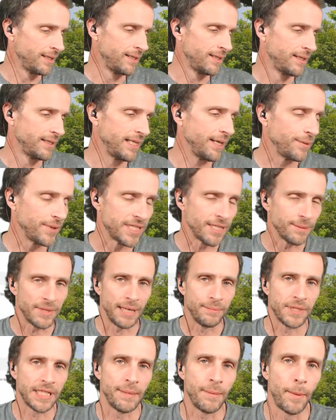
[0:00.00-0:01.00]
they would
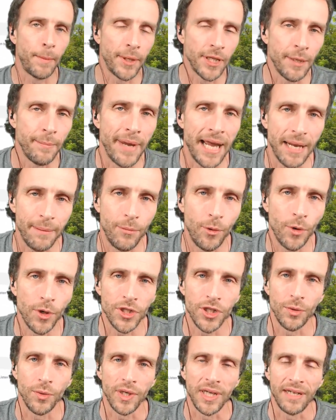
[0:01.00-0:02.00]
sometimes come up on the back
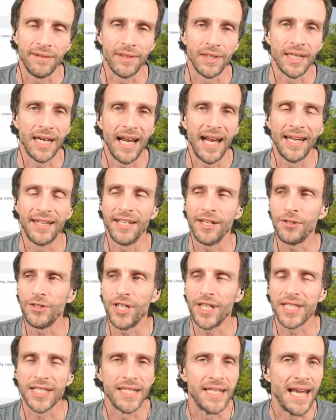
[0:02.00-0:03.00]
porch or whatever, and they're
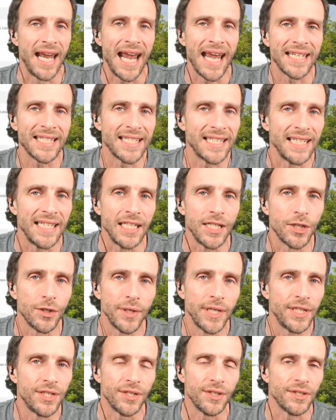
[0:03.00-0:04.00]
just nasty
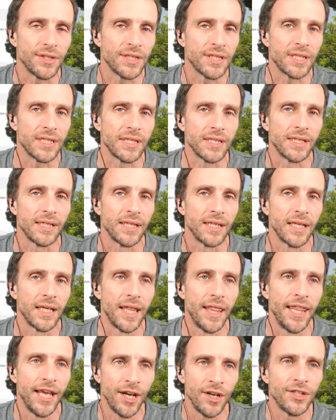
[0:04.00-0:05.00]
creatures.
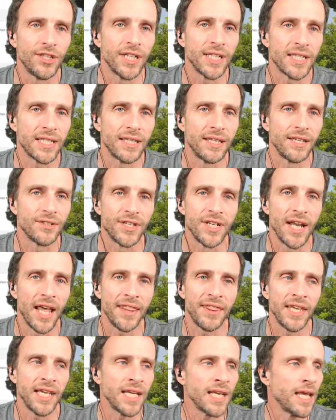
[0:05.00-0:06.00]
There's
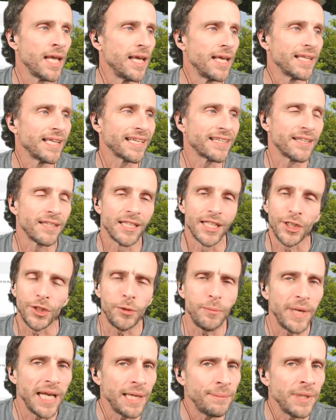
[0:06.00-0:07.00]
nothing, like the little
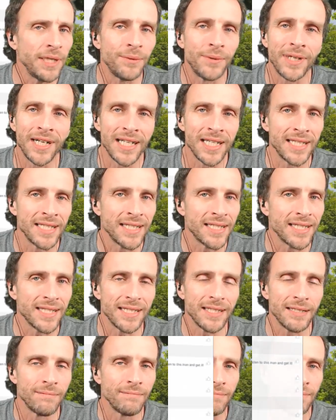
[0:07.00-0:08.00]
baby
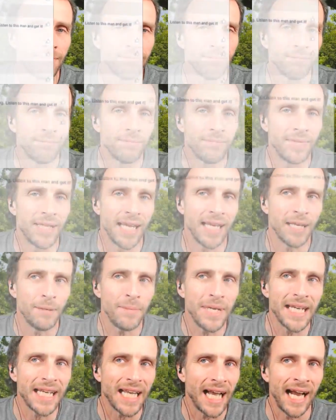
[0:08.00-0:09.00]
ones, they can
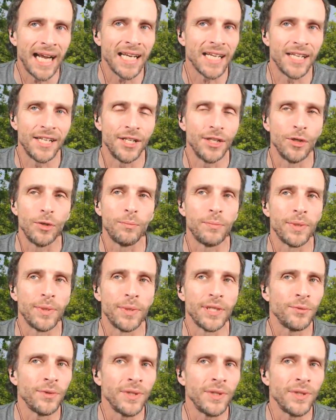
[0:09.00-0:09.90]
be kind of cute, but they're